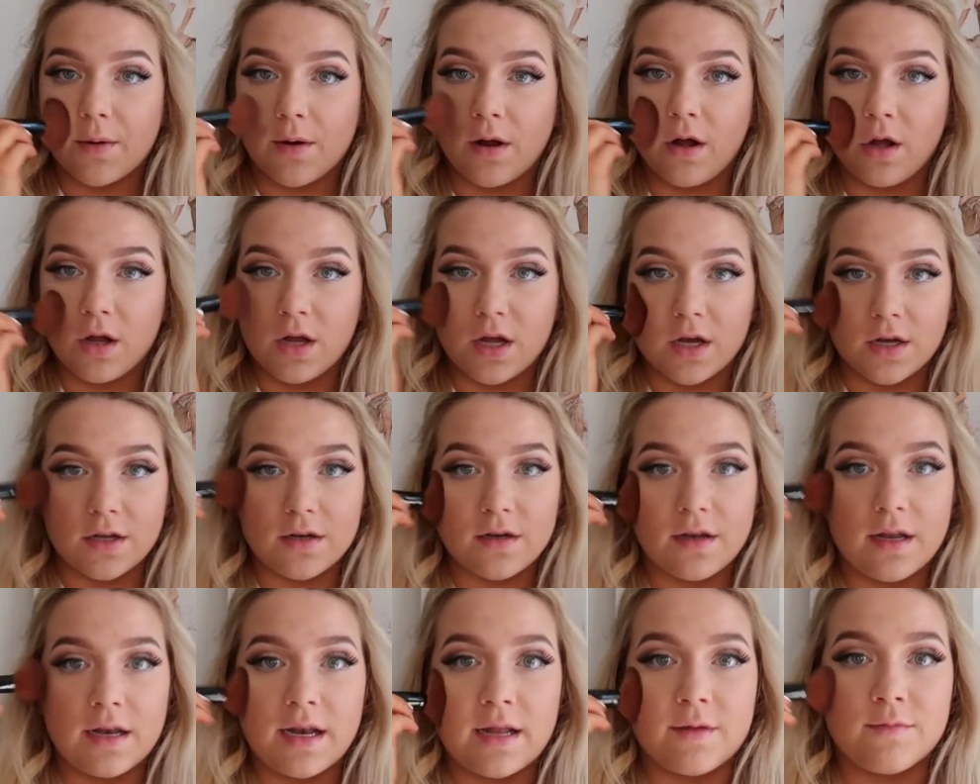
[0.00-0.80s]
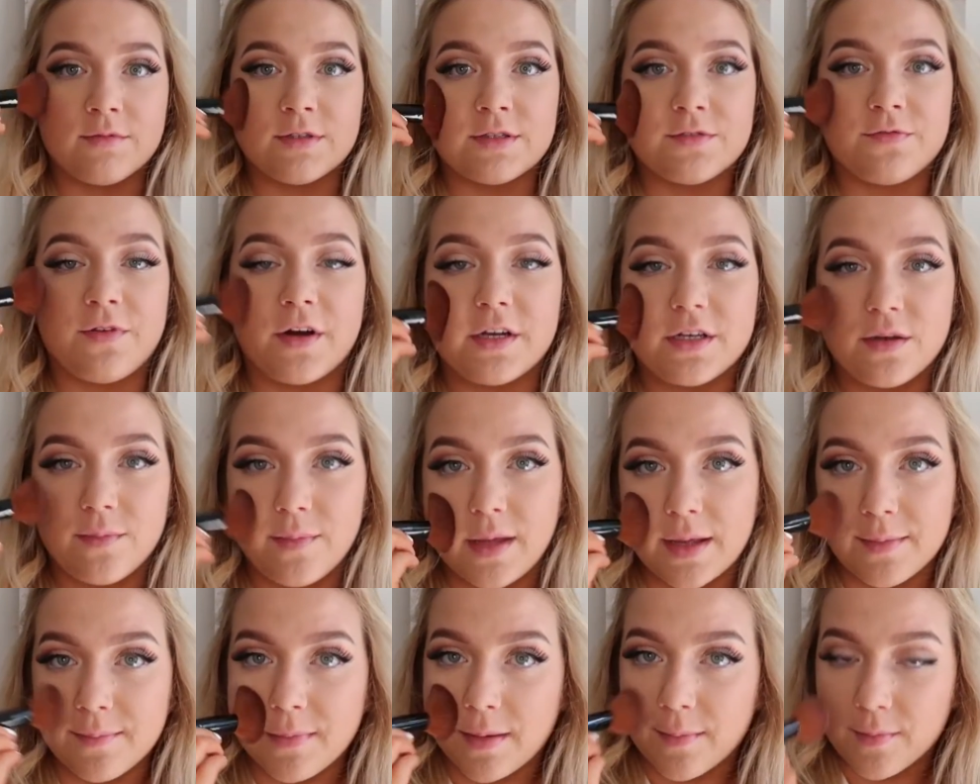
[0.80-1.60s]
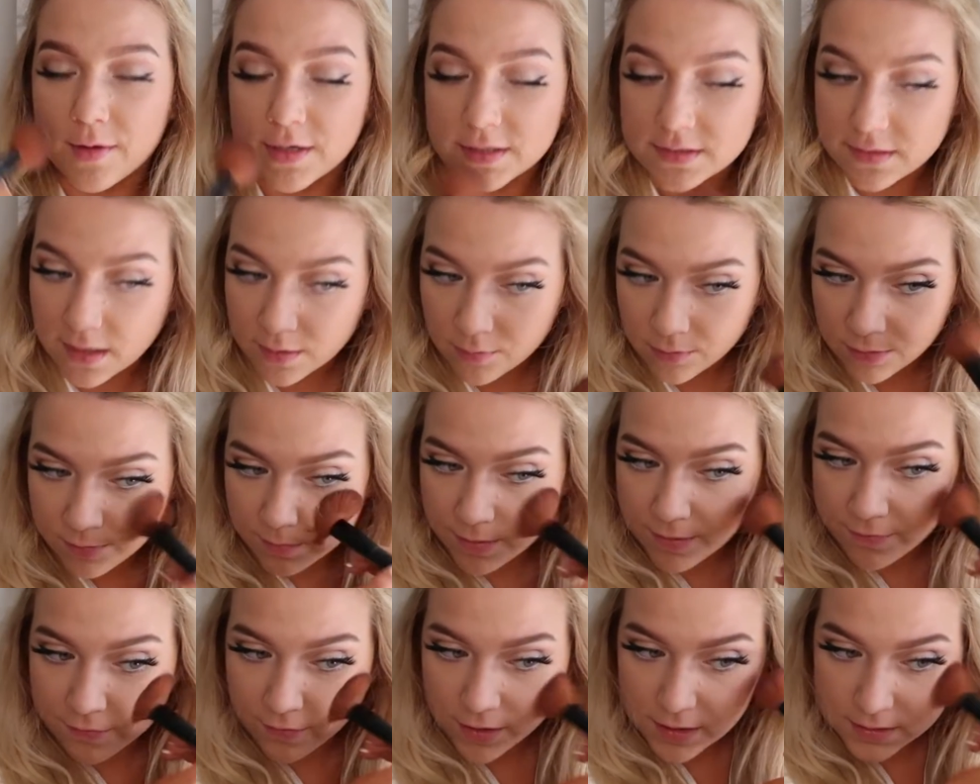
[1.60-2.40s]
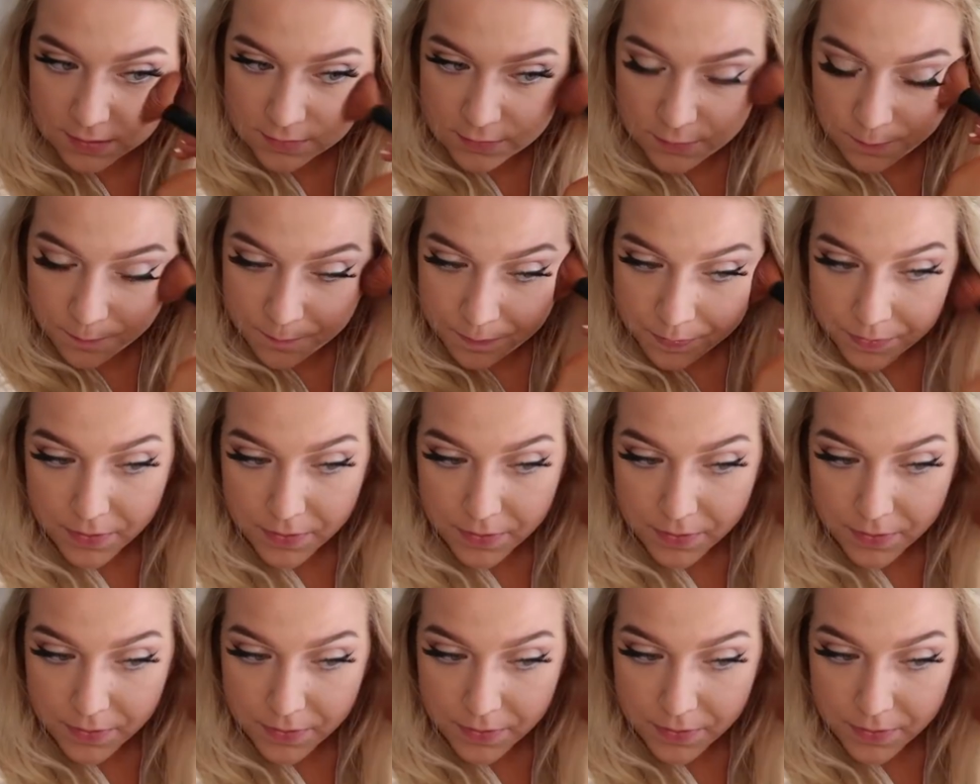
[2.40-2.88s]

were all good and it was fun to make memories like with my friends.